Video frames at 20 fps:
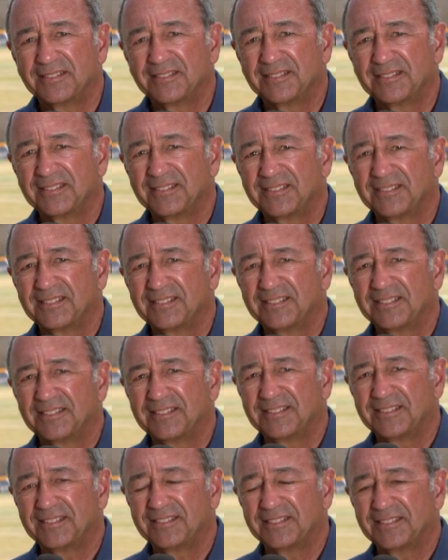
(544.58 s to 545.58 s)

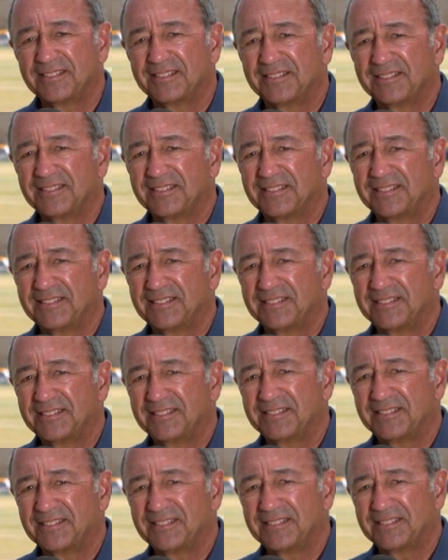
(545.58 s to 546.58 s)

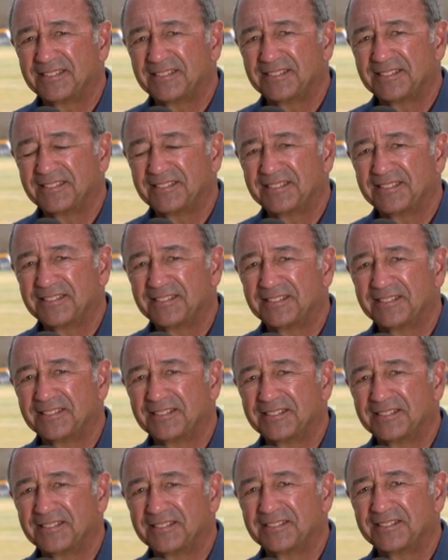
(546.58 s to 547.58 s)

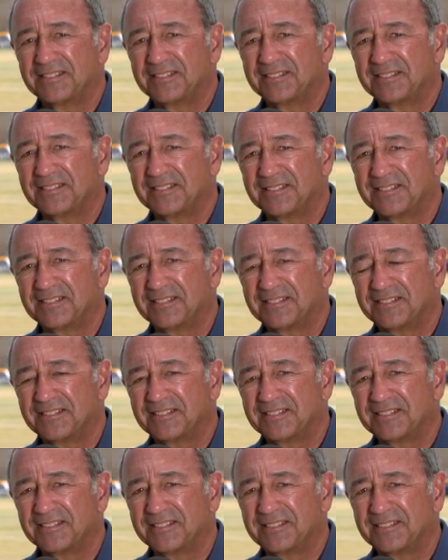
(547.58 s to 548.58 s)

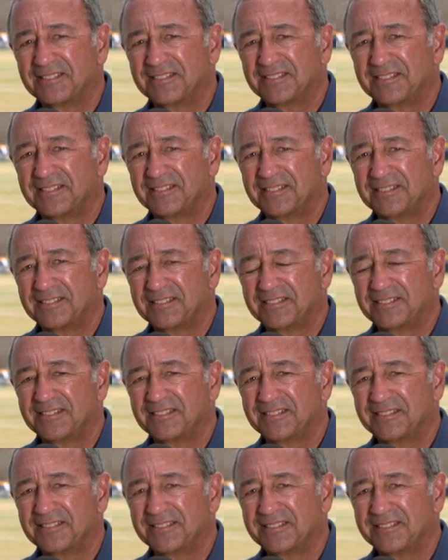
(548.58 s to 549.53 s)
[no speech]